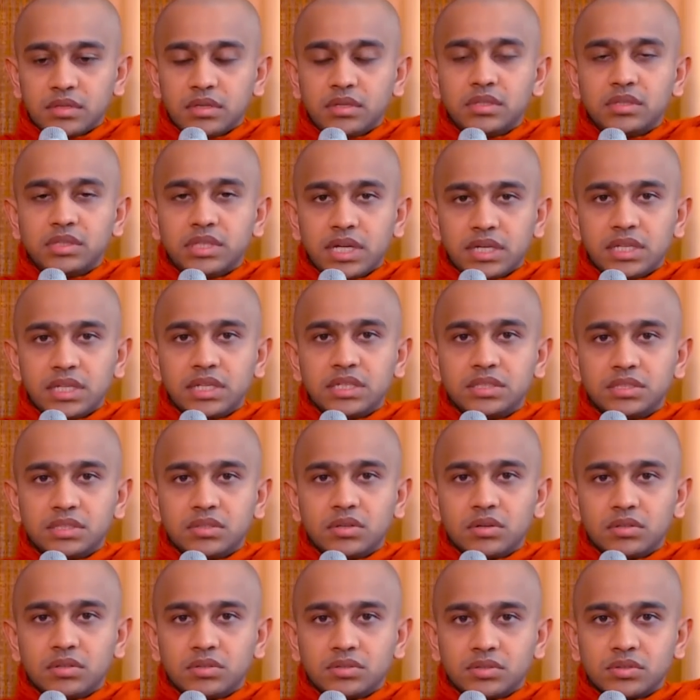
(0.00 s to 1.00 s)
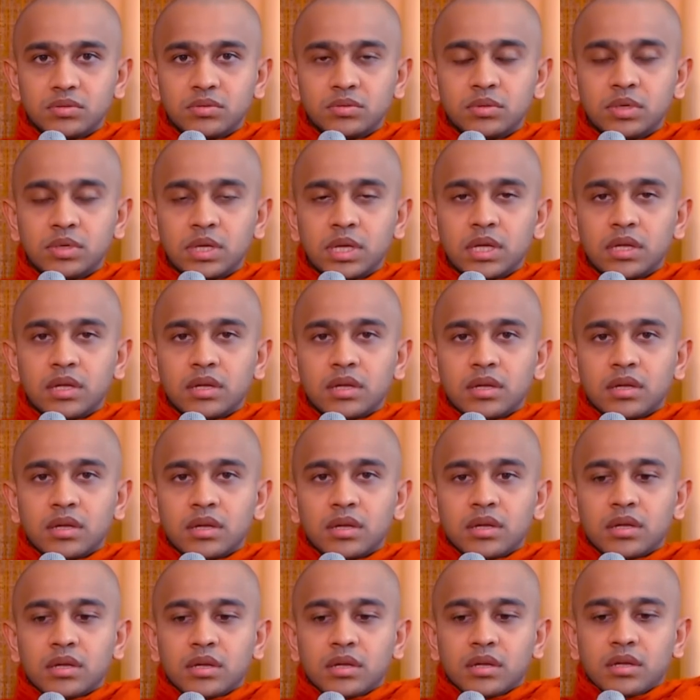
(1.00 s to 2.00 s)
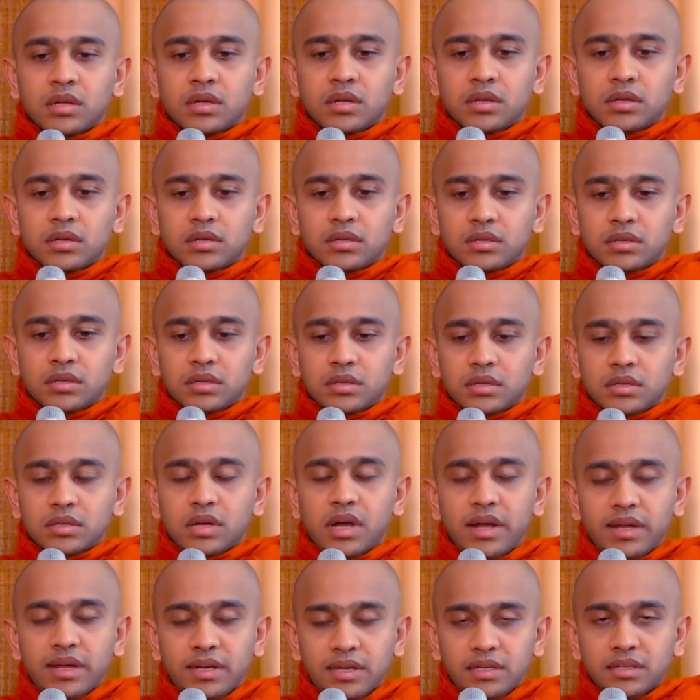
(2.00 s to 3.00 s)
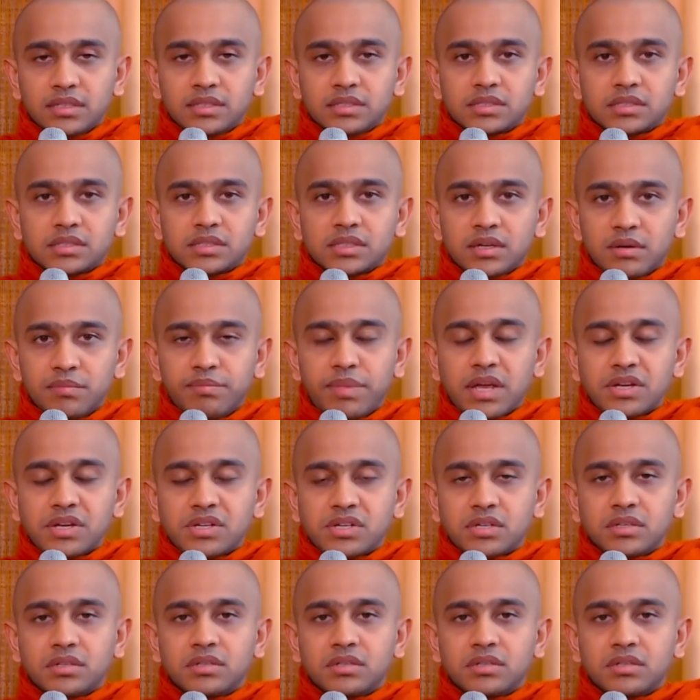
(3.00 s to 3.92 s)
That is also kindness, compassion.